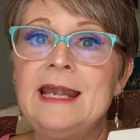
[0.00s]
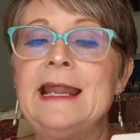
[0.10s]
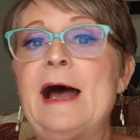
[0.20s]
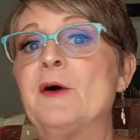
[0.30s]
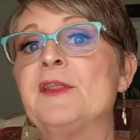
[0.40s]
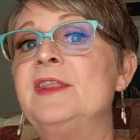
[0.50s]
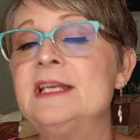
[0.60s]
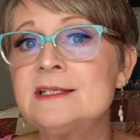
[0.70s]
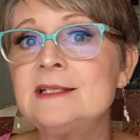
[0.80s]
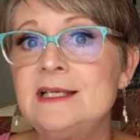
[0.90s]
Now,
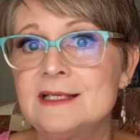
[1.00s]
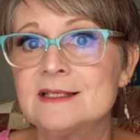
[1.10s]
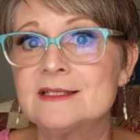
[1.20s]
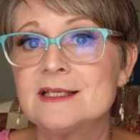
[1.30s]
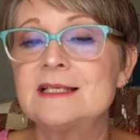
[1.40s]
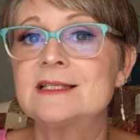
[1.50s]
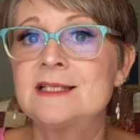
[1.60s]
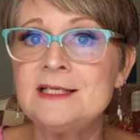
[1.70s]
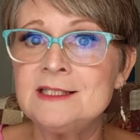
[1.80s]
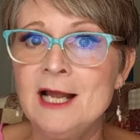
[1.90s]
this is
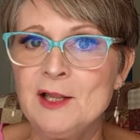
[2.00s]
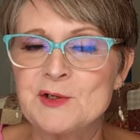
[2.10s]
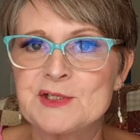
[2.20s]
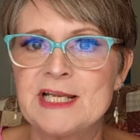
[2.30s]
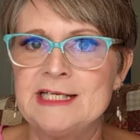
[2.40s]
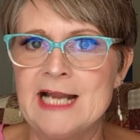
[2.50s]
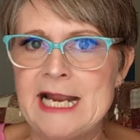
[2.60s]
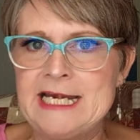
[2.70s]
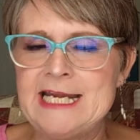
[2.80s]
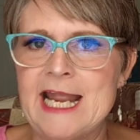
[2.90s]

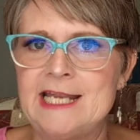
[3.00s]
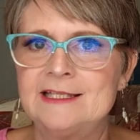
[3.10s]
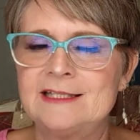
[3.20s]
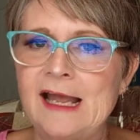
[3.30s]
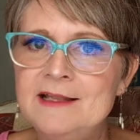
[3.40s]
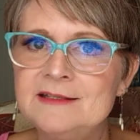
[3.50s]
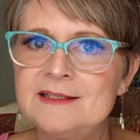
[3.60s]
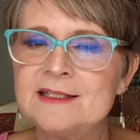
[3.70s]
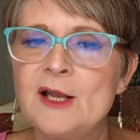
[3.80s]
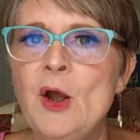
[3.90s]

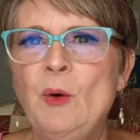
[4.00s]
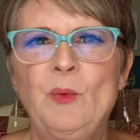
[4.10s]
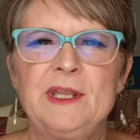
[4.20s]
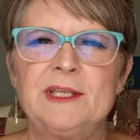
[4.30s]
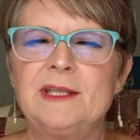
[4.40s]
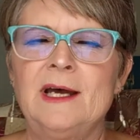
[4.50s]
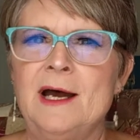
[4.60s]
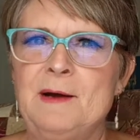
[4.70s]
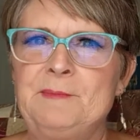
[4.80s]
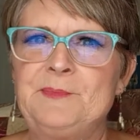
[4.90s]
$6.98
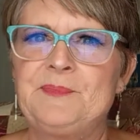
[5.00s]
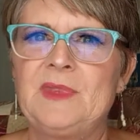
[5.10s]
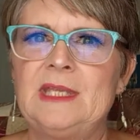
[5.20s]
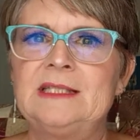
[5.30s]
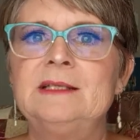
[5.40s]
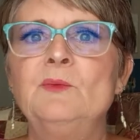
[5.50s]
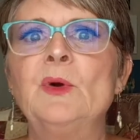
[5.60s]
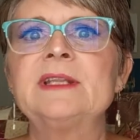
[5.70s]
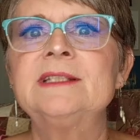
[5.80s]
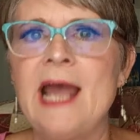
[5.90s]

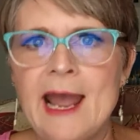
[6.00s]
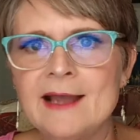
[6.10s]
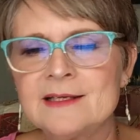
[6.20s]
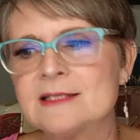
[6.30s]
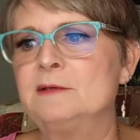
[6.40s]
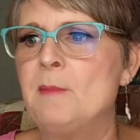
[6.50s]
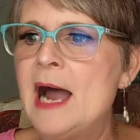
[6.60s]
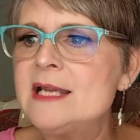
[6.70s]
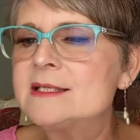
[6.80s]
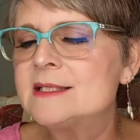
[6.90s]
with tax in
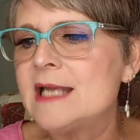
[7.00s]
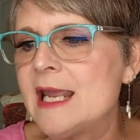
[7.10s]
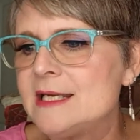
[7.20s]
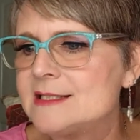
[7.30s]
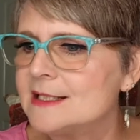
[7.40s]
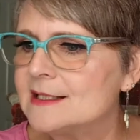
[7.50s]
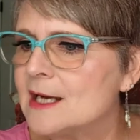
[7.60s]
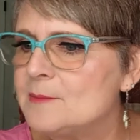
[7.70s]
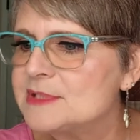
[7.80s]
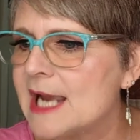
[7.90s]
my state. It
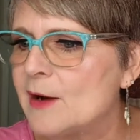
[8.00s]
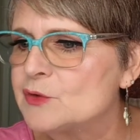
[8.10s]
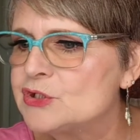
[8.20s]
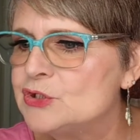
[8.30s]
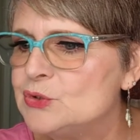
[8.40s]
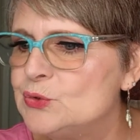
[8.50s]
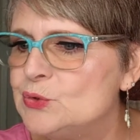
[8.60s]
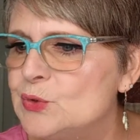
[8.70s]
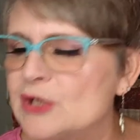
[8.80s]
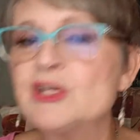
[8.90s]
comes out
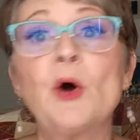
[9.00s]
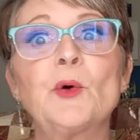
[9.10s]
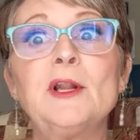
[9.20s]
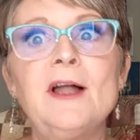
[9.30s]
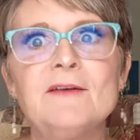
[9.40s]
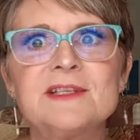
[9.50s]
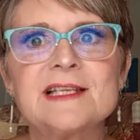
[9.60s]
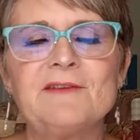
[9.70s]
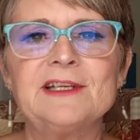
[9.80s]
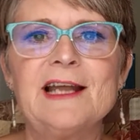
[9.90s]
to a total of
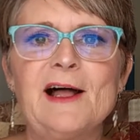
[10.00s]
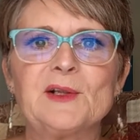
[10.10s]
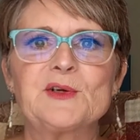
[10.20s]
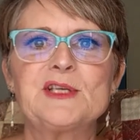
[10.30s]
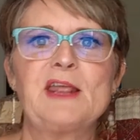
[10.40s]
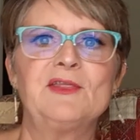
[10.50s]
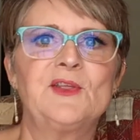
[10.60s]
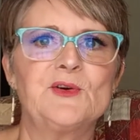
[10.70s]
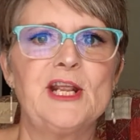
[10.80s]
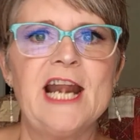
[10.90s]

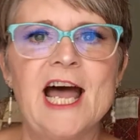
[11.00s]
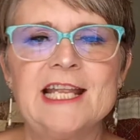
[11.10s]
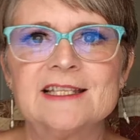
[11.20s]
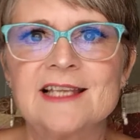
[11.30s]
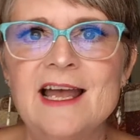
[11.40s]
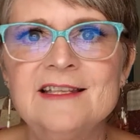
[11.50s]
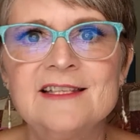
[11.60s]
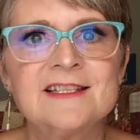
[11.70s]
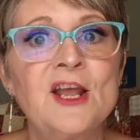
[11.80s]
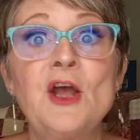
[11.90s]

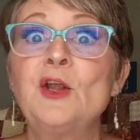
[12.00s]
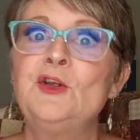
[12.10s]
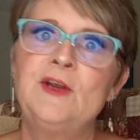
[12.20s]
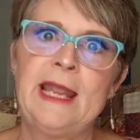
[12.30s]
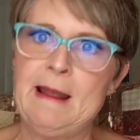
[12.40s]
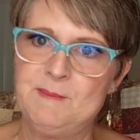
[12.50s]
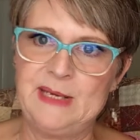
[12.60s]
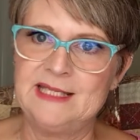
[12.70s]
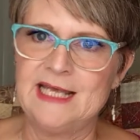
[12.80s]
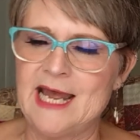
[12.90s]
$7.39. You can't
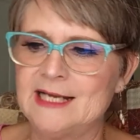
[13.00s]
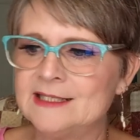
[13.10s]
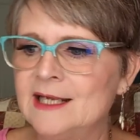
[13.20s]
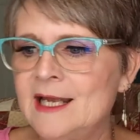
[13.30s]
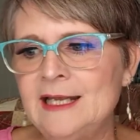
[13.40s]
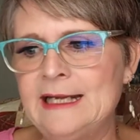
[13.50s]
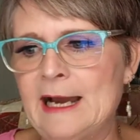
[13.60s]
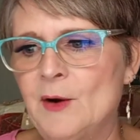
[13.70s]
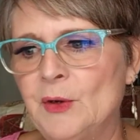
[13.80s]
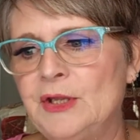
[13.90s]
beat that.
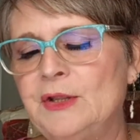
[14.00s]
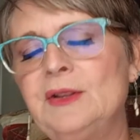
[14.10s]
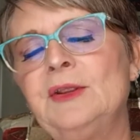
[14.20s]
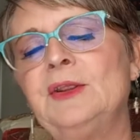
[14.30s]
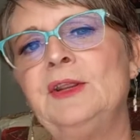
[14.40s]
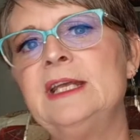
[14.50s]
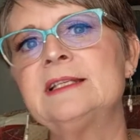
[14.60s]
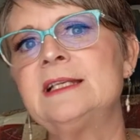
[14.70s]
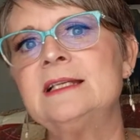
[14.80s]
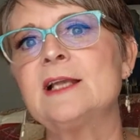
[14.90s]
Now,
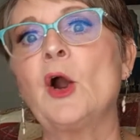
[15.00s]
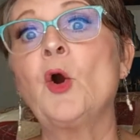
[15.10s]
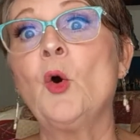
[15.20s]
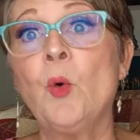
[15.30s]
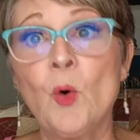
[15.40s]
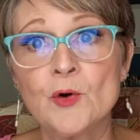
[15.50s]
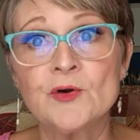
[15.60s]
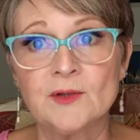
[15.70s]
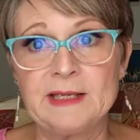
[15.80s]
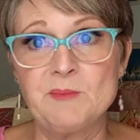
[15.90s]
this is a
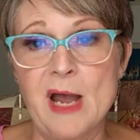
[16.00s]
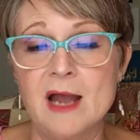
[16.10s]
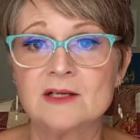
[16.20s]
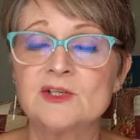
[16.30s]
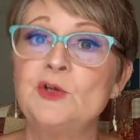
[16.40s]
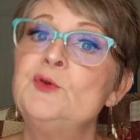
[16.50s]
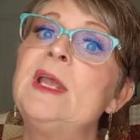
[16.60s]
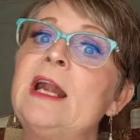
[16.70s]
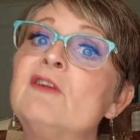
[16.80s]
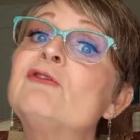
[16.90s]
quarterly box, so you
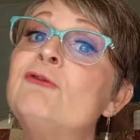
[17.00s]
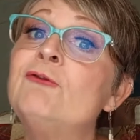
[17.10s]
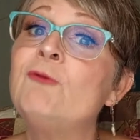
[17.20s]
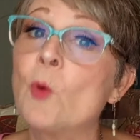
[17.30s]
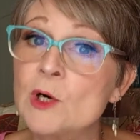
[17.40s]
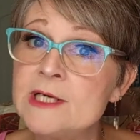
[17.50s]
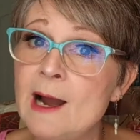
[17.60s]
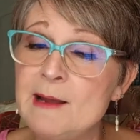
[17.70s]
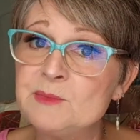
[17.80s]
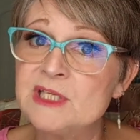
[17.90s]
get it 4
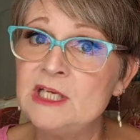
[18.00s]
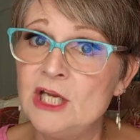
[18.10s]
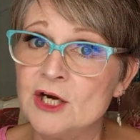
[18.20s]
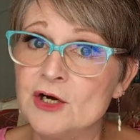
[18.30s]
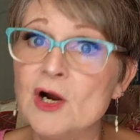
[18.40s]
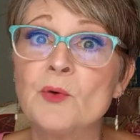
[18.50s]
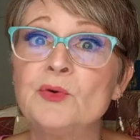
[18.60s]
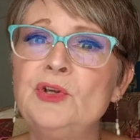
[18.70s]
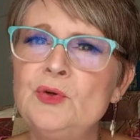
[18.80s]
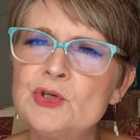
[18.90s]
times a year,
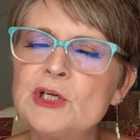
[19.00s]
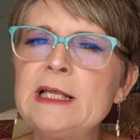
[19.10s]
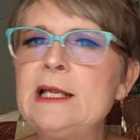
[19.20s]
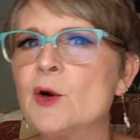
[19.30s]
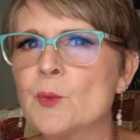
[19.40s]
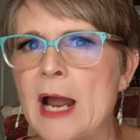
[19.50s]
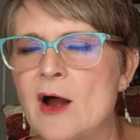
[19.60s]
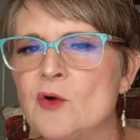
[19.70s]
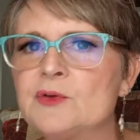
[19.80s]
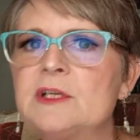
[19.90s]
or usually
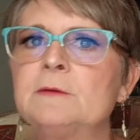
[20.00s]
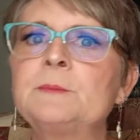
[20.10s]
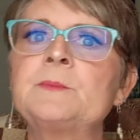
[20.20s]
around